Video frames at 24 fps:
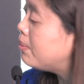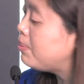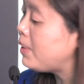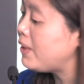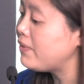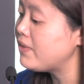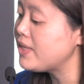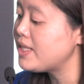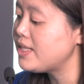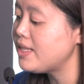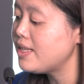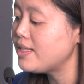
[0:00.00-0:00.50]

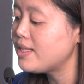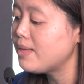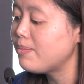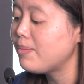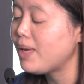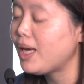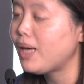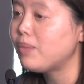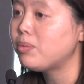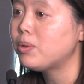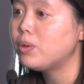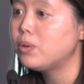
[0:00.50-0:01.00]

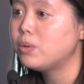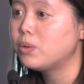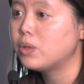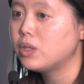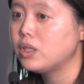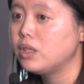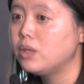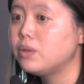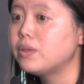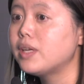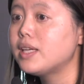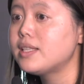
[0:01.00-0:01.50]
bevacizumab, or
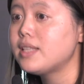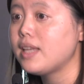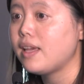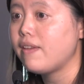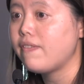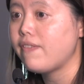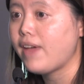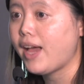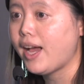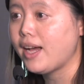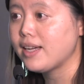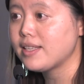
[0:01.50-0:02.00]
known as
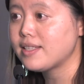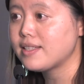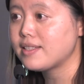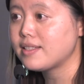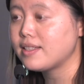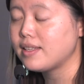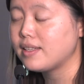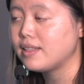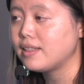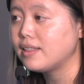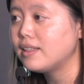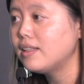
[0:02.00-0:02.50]

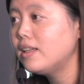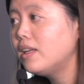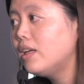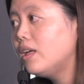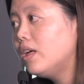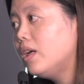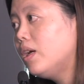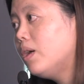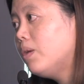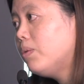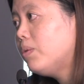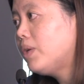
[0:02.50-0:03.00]
Avastin.
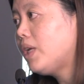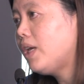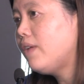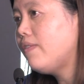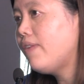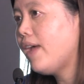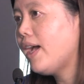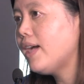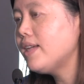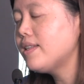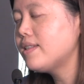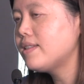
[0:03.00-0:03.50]
What
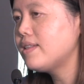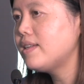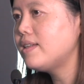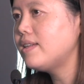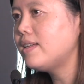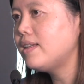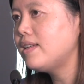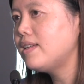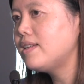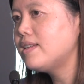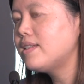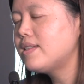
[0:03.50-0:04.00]
Avastin
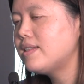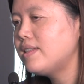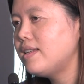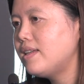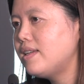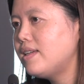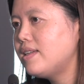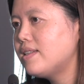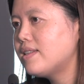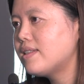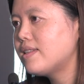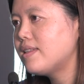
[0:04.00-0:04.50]

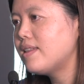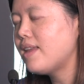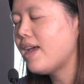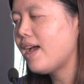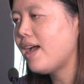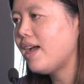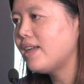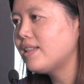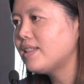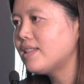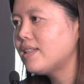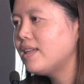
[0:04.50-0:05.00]
is
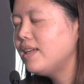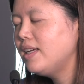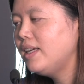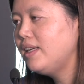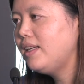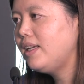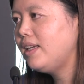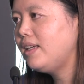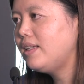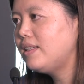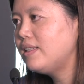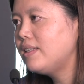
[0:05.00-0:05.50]
that
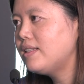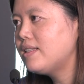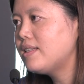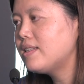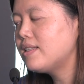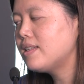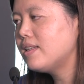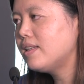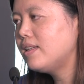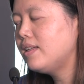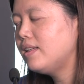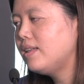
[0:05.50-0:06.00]

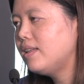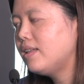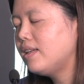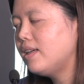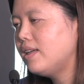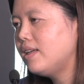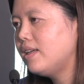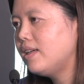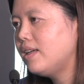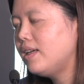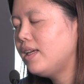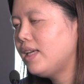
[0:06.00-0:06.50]

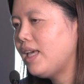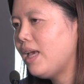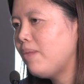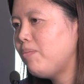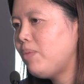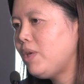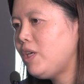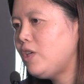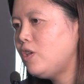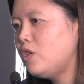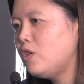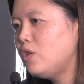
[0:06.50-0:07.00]
it can
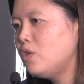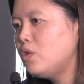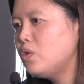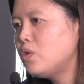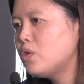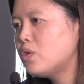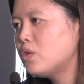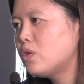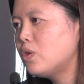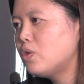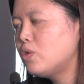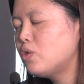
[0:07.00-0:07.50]
be
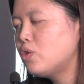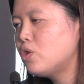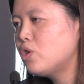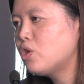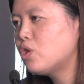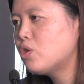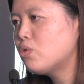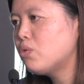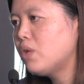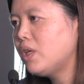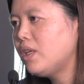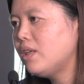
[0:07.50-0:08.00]
used to
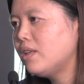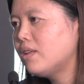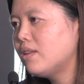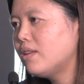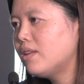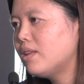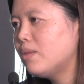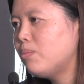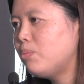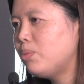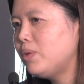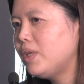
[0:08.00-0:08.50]

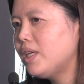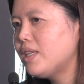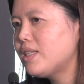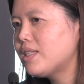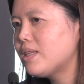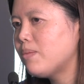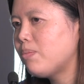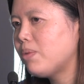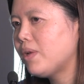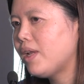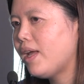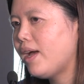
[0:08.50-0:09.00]
shrink the blood
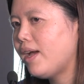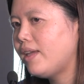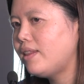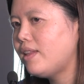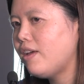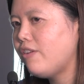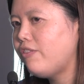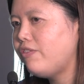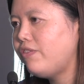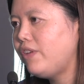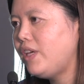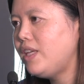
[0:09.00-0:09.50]
supply
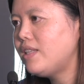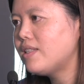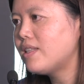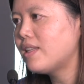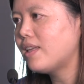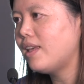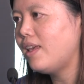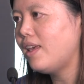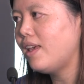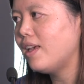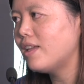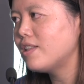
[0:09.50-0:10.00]
that feeds the
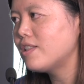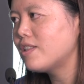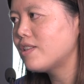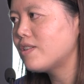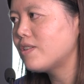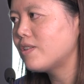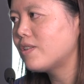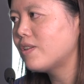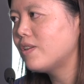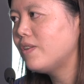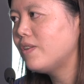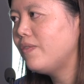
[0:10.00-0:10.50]

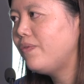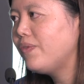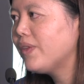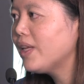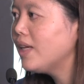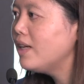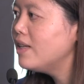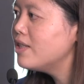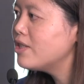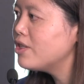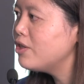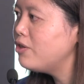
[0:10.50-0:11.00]
cancer.
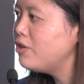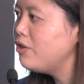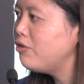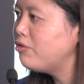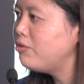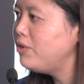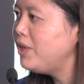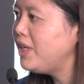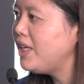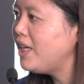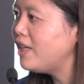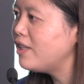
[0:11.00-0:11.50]
So if
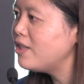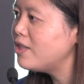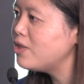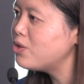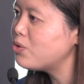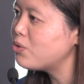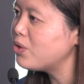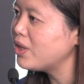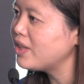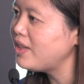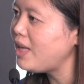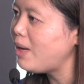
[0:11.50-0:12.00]
we can
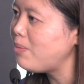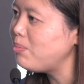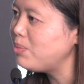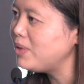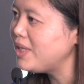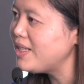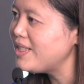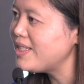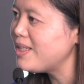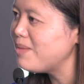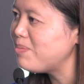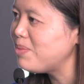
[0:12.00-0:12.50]
shrink that
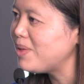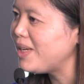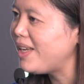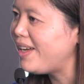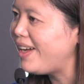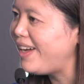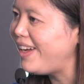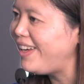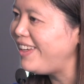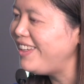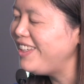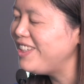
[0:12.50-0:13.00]
blood
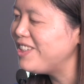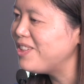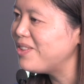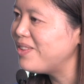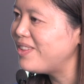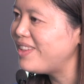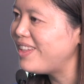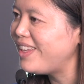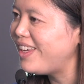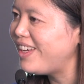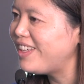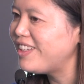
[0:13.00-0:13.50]
supply,
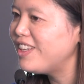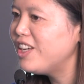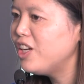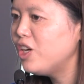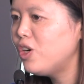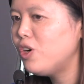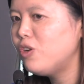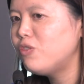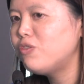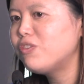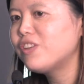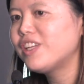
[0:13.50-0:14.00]
then
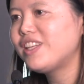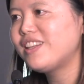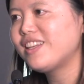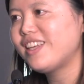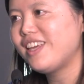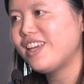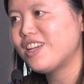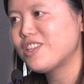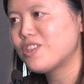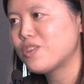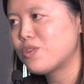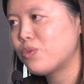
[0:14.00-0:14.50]
hopefully the
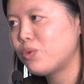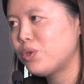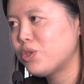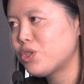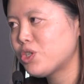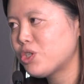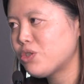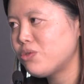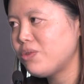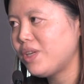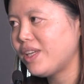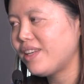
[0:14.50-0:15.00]
cancer will
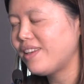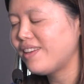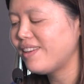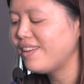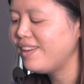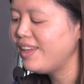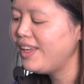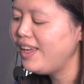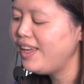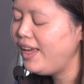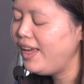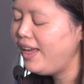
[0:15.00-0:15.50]
shrink.
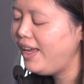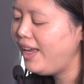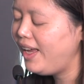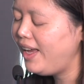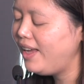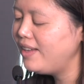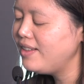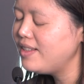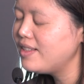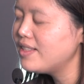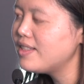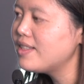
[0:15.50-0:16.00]

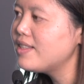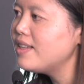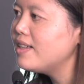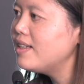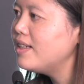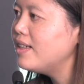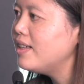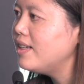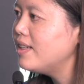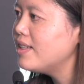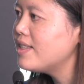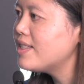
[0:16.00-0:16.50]
And
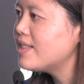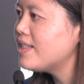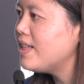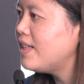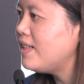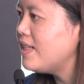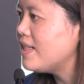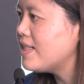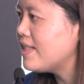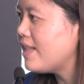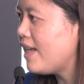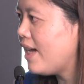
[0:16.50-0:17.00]
the
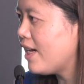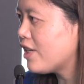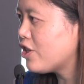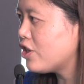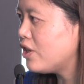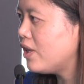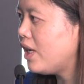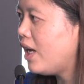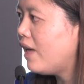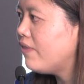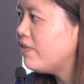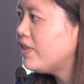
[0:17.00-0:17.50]
studies
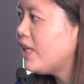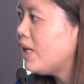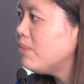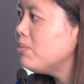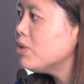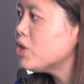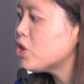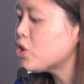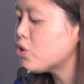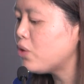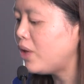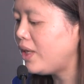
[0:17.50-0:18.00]
actually have
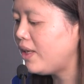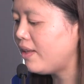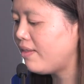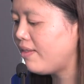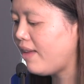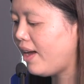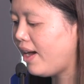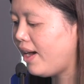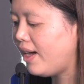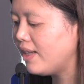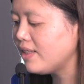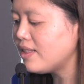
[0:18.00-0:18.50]
demonstrated
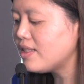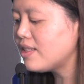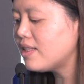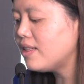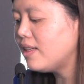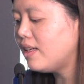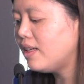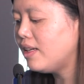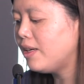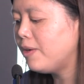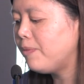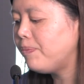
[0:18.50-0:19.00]
that.
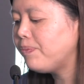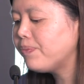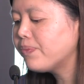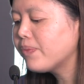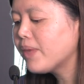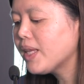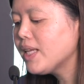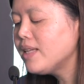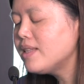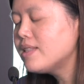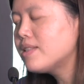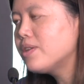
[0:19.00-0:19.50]

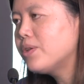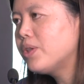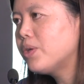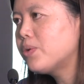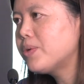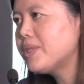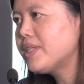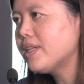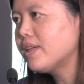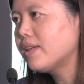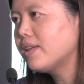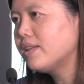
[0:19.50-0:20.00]
So there
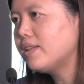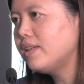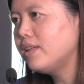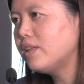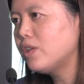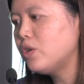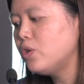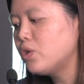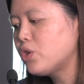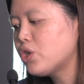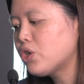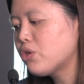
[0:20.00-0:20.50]
was a
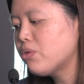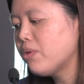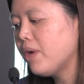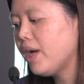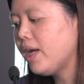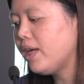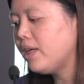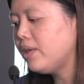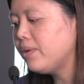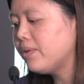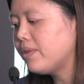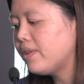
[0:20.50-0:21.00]
clinical
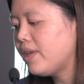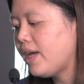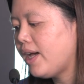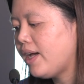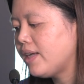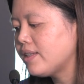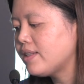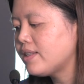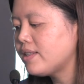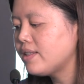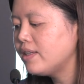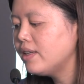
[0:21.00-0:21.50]
trial
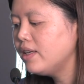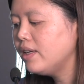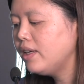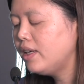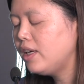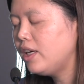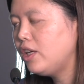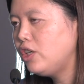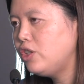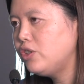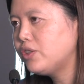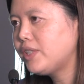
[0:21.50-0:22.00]
that
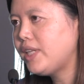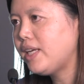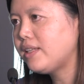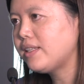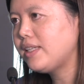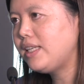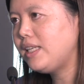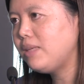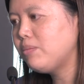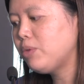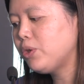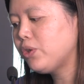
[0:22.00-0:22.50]
looked at
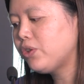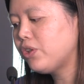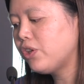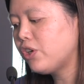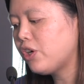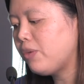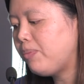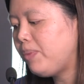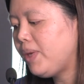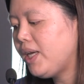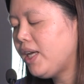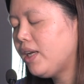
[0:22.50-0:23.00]

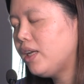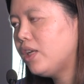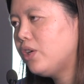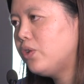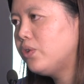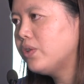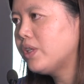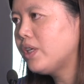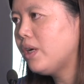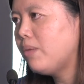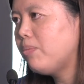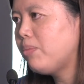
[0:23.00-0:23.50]
chemotherapy
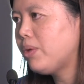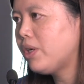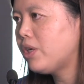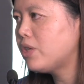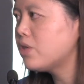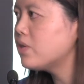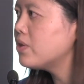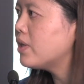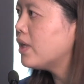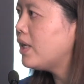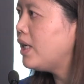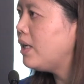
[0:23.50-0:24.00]
alone compared
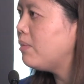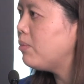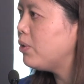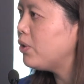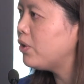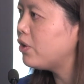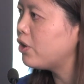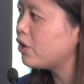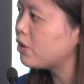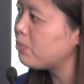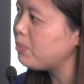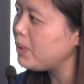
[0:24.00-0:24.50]
to the
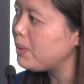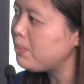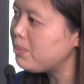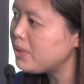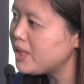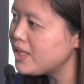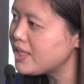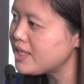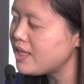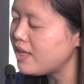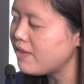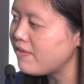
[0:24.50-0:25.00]
chemotherapy
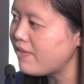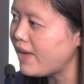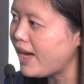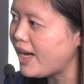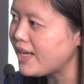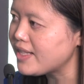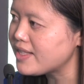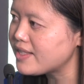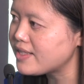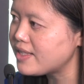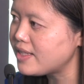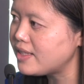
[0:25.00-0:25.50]
plus the
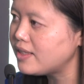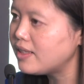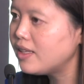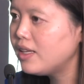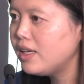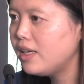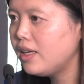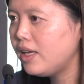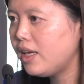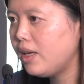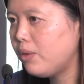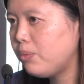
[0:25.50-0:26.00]
Avastin,
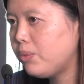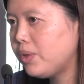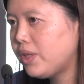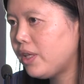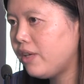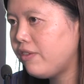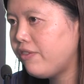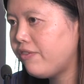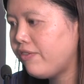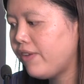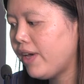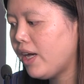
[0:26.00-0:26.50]
and what
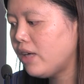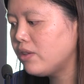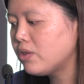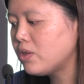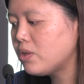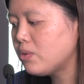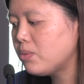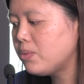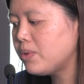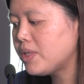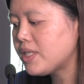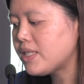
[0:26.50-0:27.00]
they found
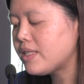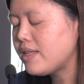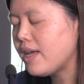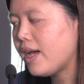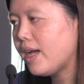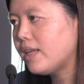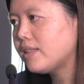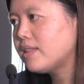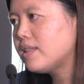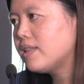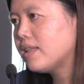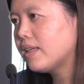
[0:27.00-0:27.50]
was
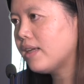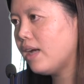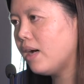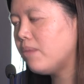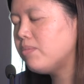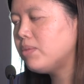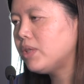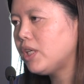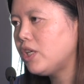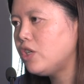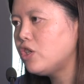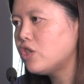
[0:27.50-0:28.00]
that the
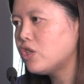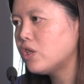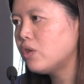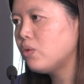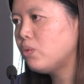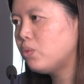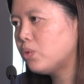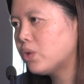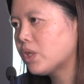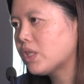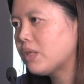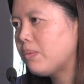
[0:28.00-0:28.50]

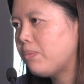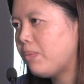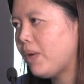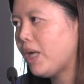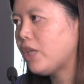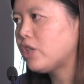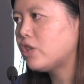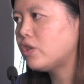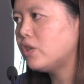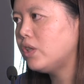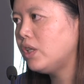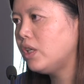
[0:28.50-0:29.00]
combination worked
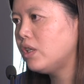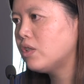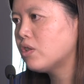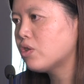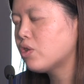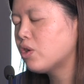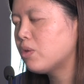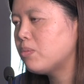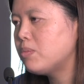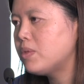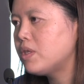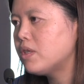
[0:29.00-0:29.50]
better in
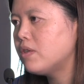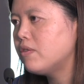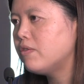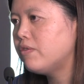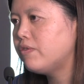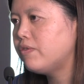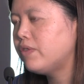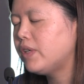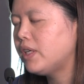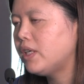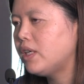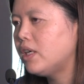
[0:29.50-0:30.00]
terms
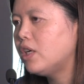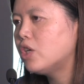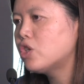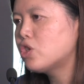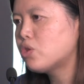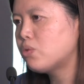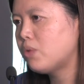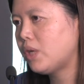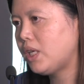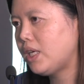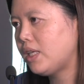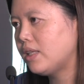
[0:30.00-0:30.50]
of
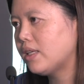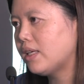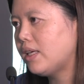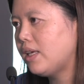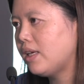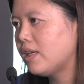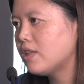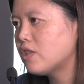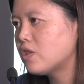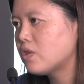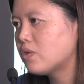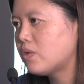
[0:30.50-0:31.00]
shrinking the
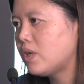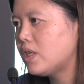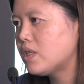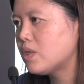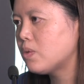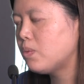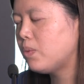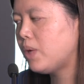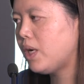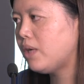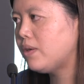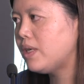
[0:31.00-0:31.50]
cancer as
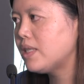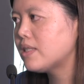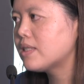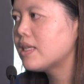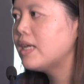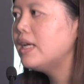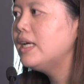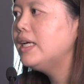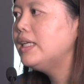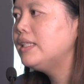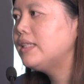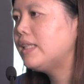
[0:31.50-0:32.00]
well as
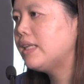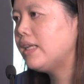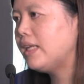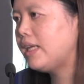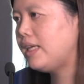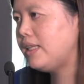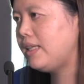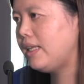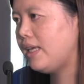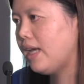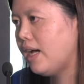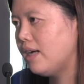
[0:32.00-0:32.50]

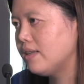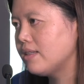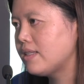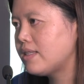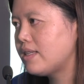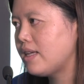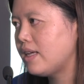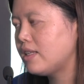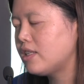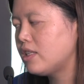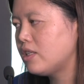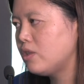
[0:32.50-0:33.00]
delay the
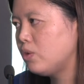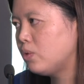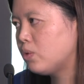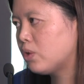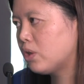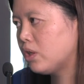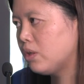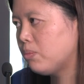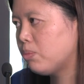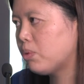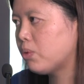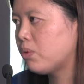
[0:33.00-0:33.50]
onset or
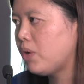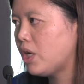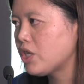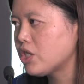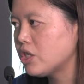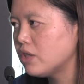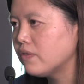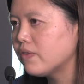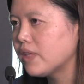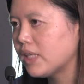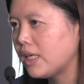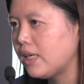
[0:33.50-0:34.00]
the
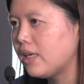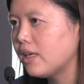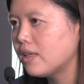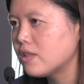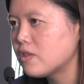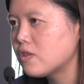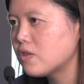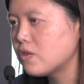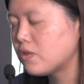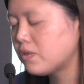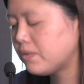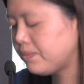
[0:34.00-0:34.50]
progression of the
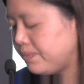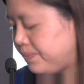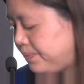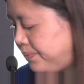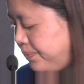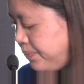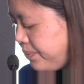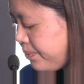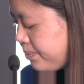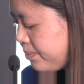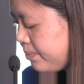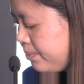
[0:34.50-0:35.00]
cancer.
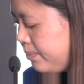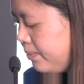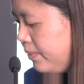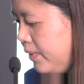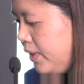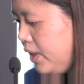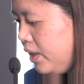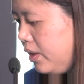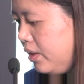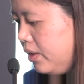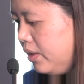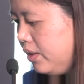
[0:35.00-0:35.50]

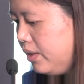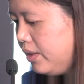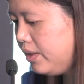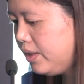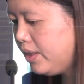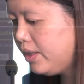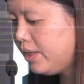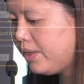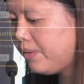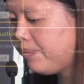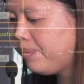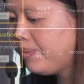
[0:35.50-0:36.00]

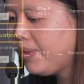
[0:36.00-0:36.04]
Okay.